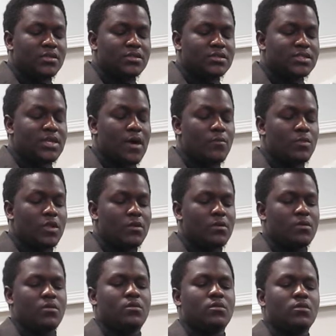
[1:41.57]
Tell me,
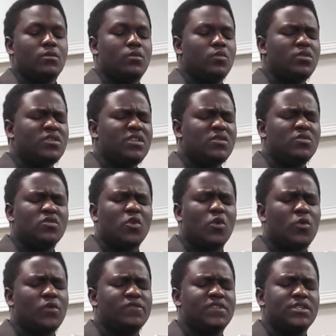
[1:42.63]
what do you
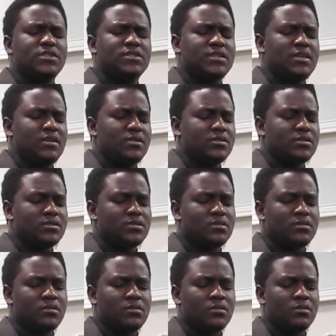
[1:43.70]
know of these things?
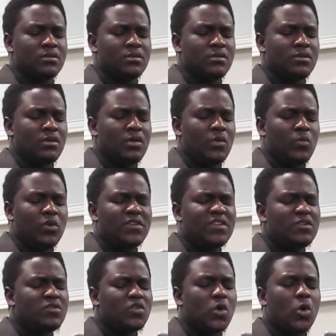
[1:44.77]
What do
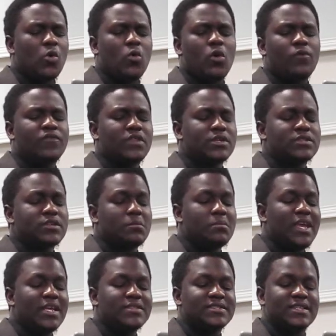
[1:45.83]
you know of this
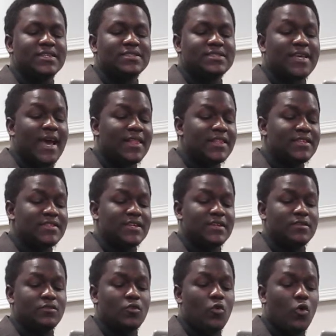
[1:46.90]
amazing,
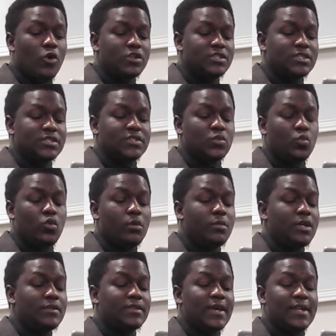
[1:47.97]
talented, gorgeous
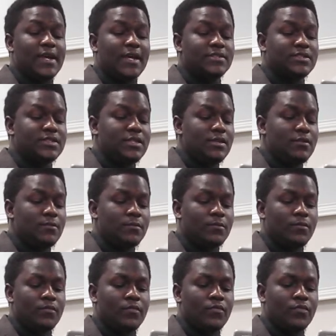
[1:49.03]
woman that I see?
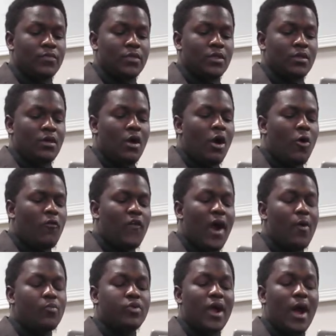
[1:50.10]
Of
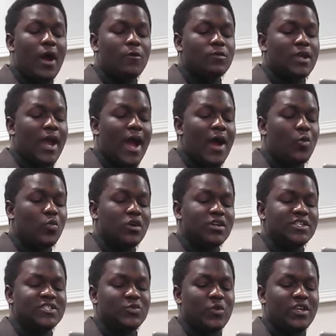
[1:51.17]
how proud God
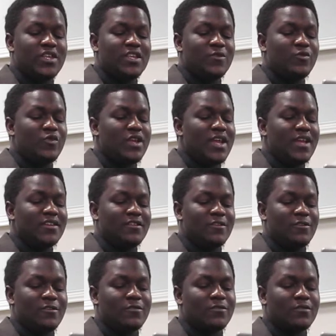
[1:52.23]
was when he created
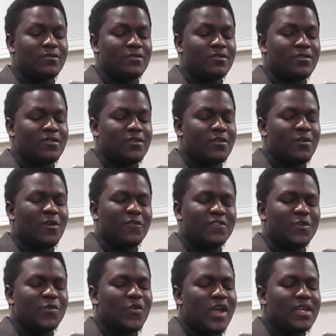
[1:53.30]
her? Of
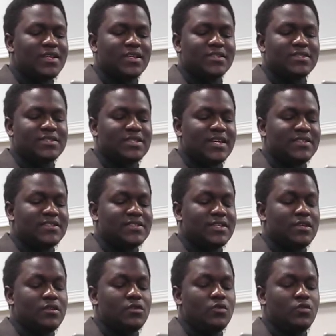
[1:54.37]
the greatness that is
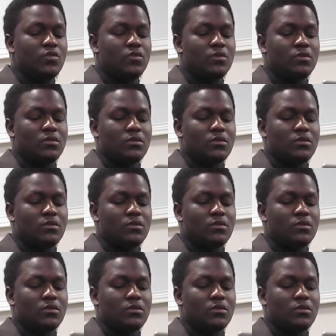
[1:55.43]
in you?